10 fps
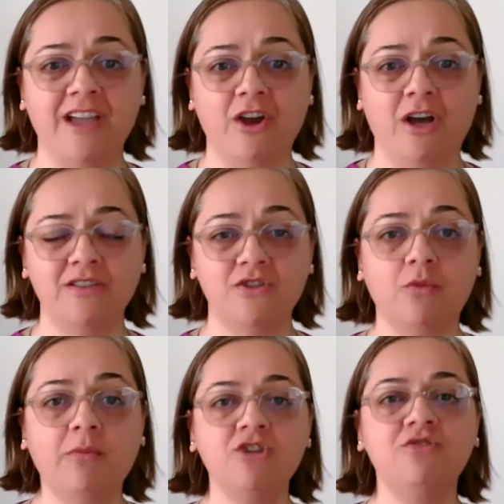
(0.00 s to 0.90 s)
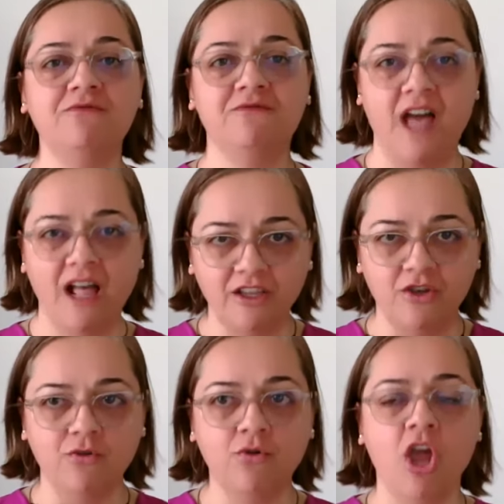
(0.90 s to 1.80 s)
I got so much
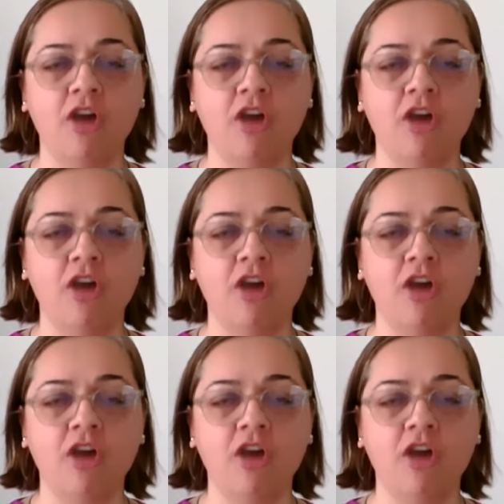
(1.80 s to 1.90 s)
value